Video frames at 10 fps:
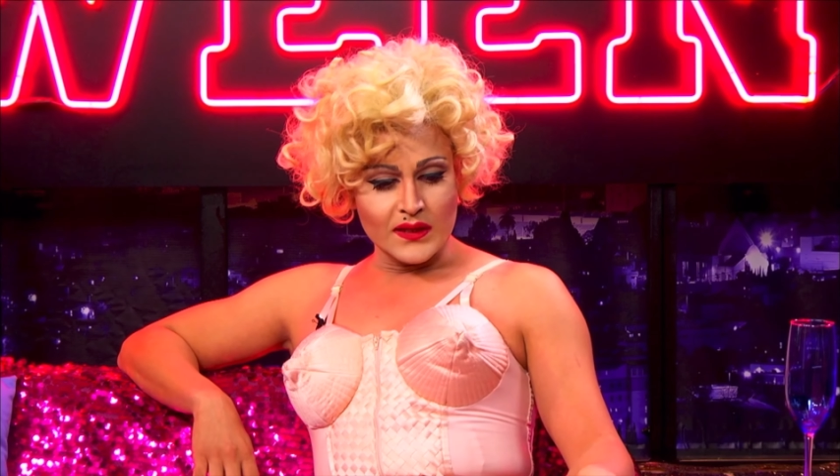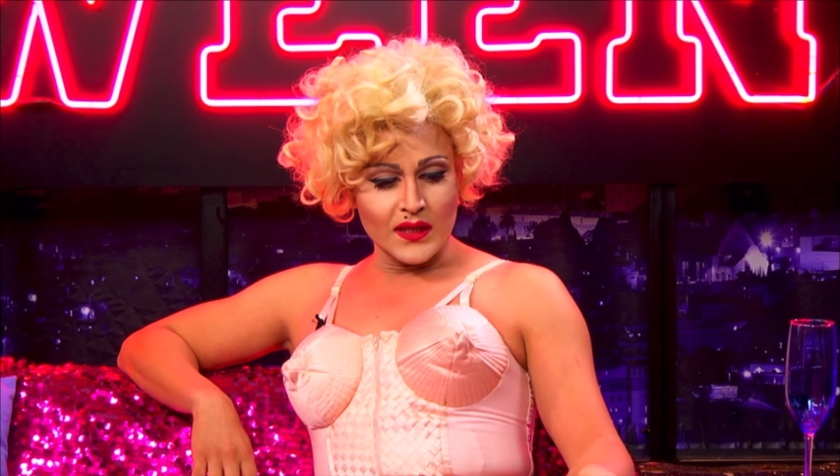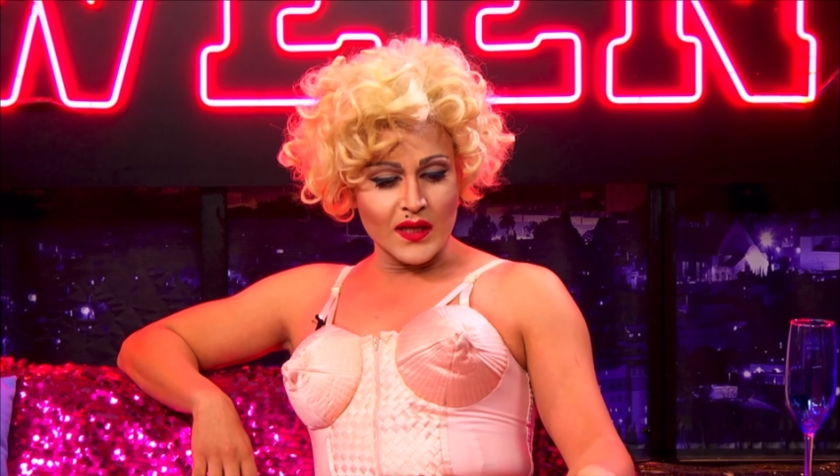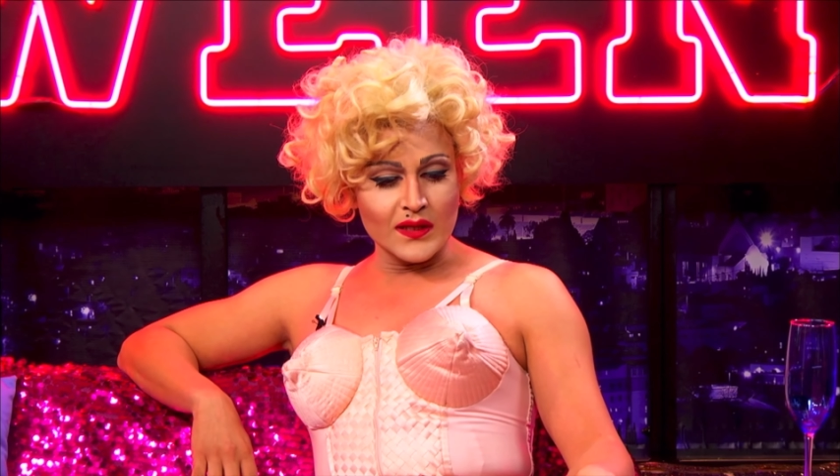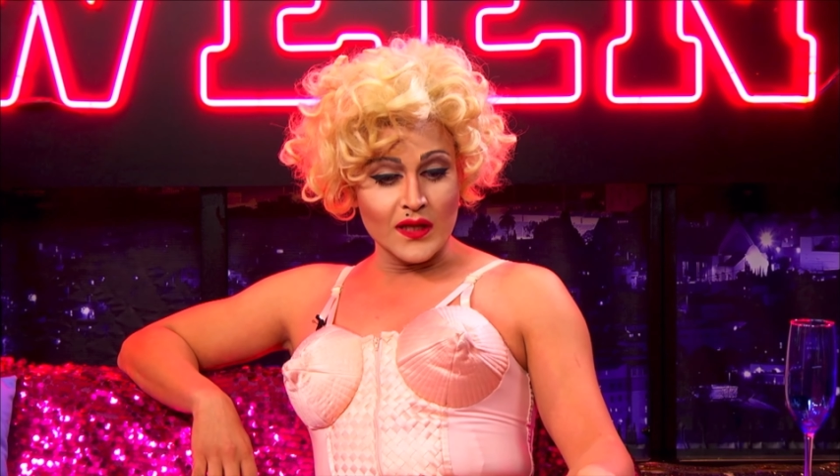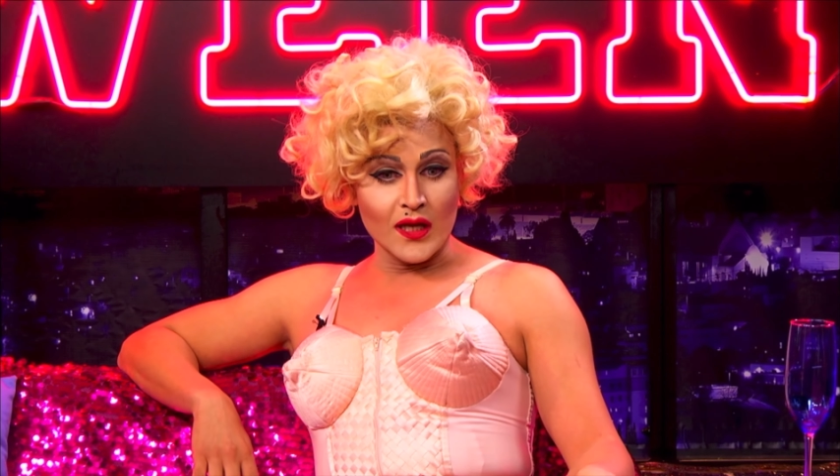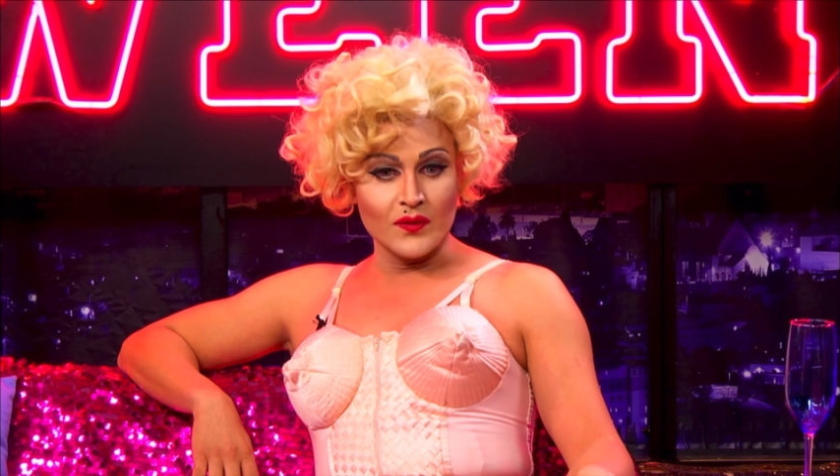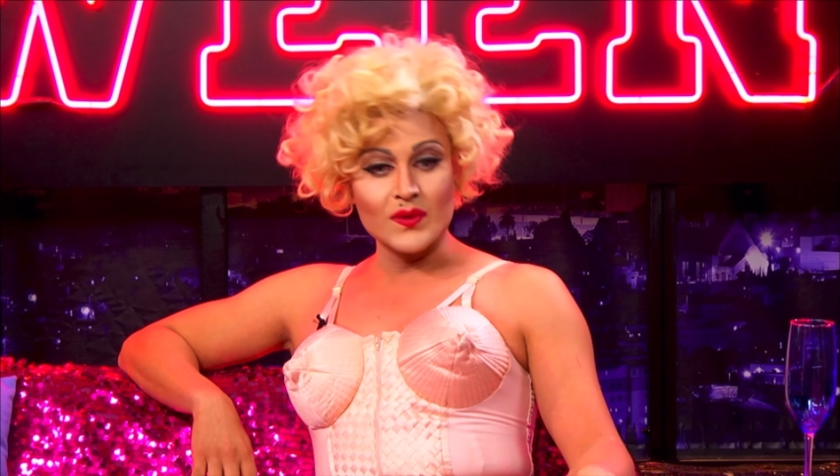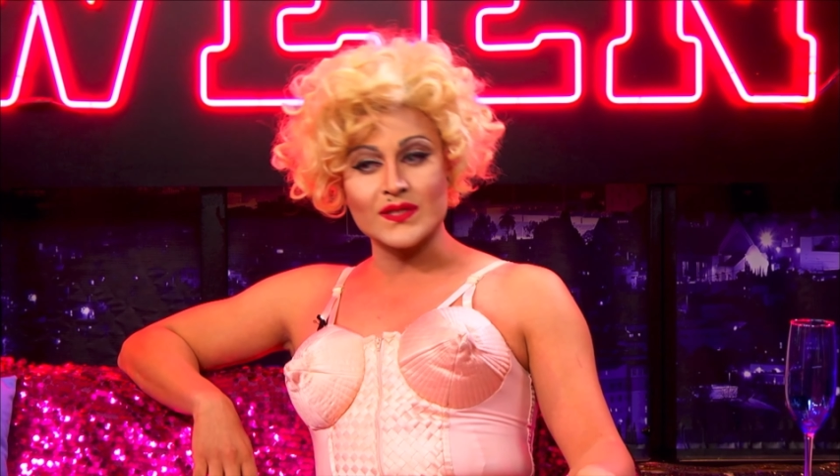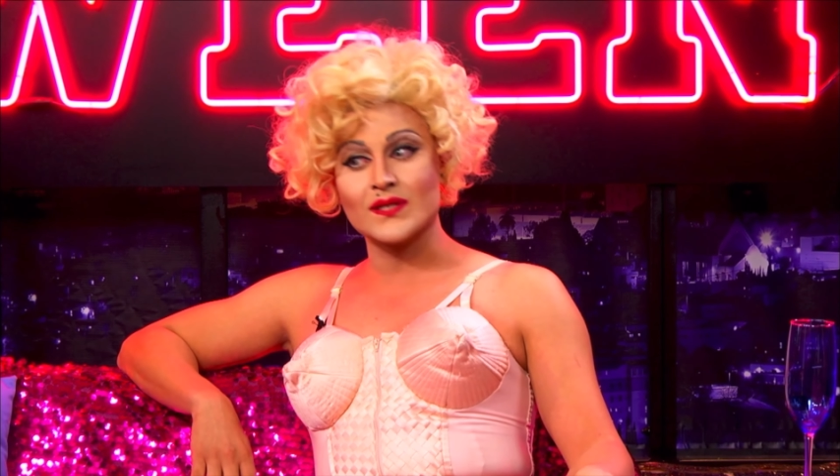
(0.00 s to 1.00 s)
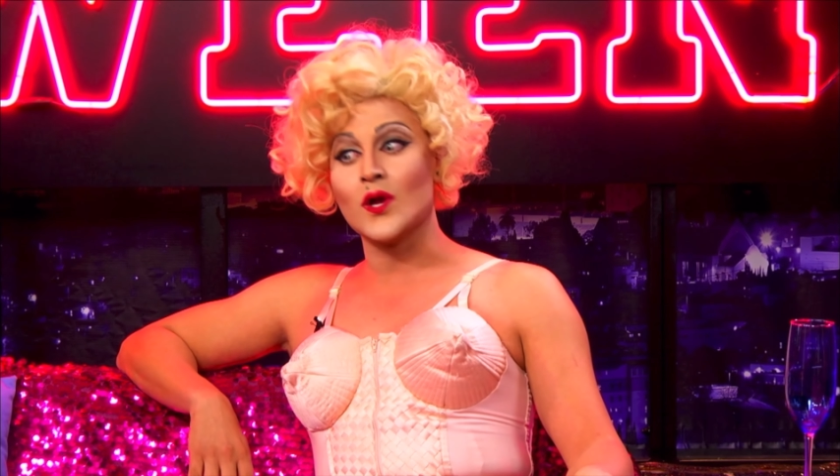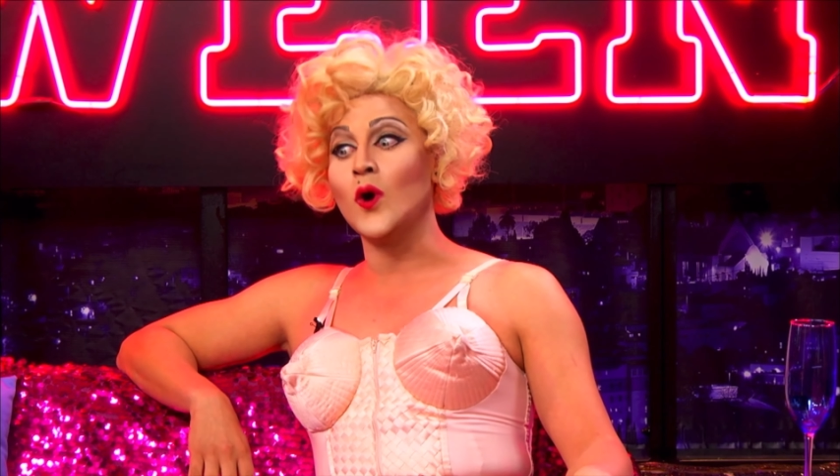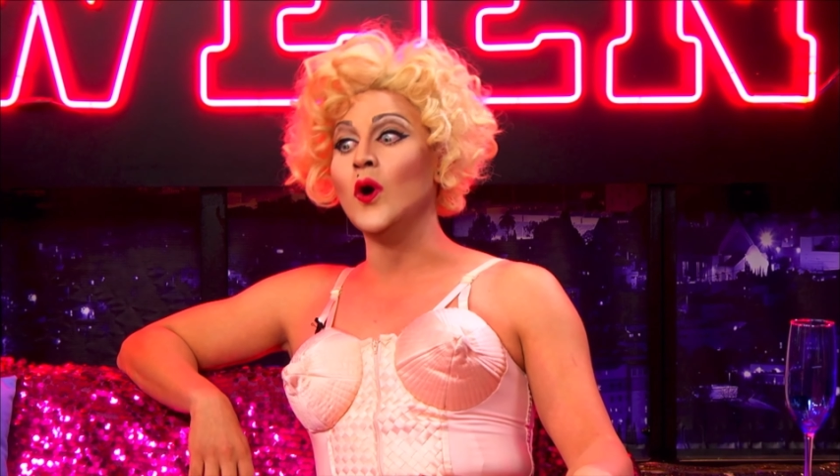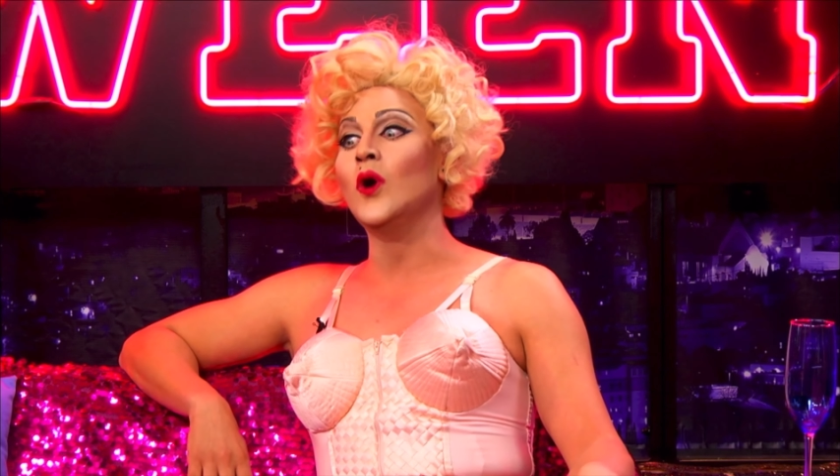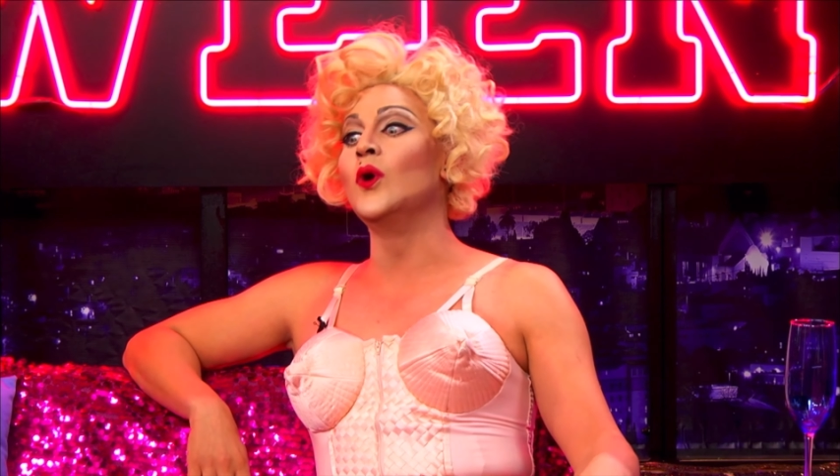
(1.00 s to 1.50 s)
then it was this
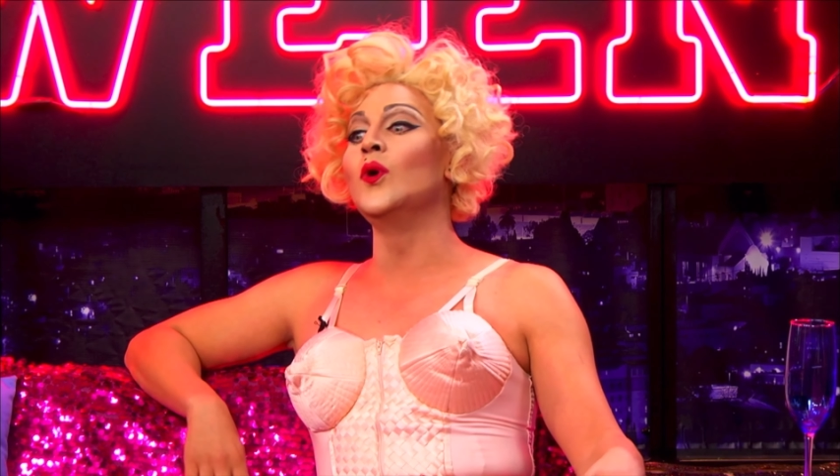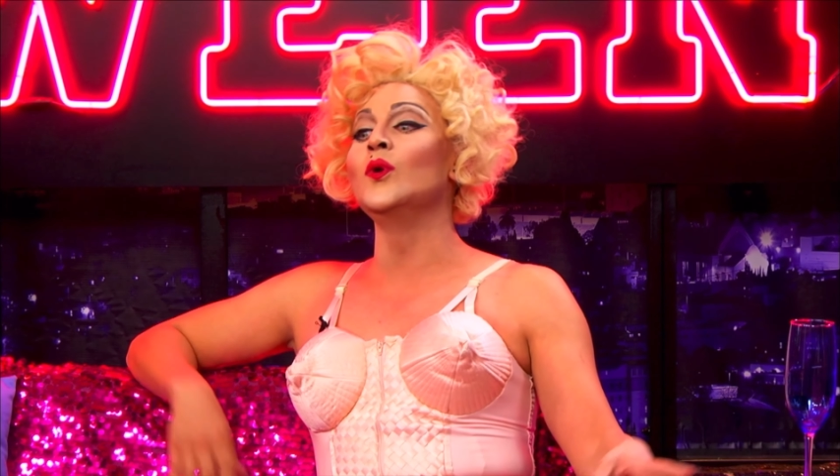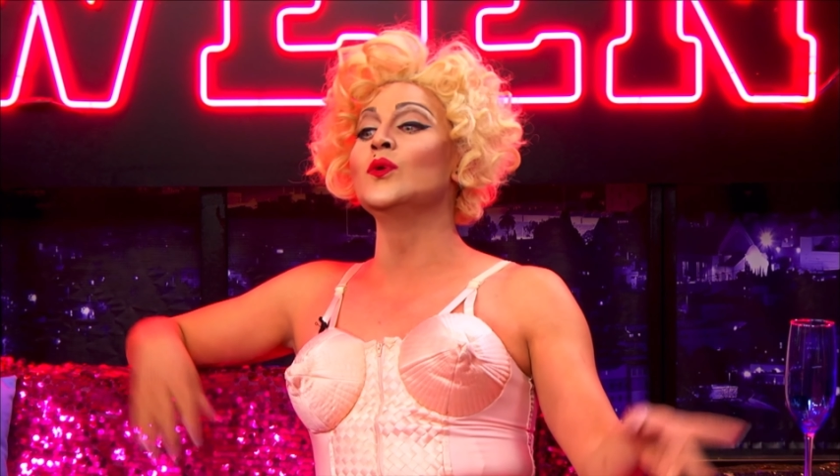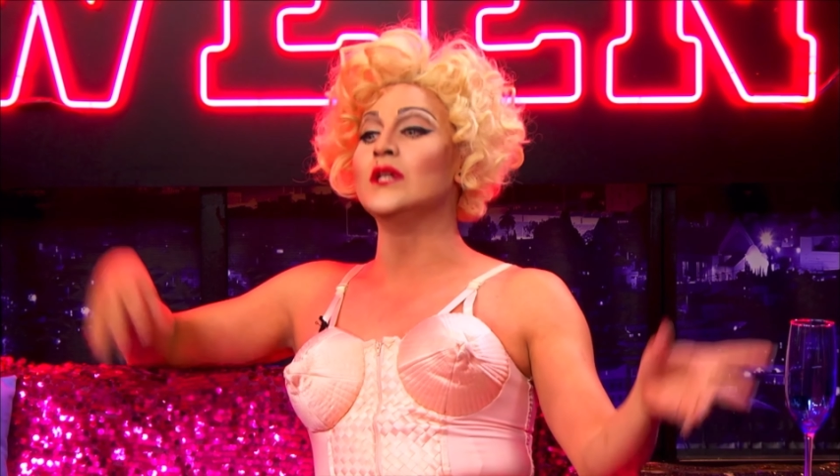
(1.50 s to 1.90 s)
whole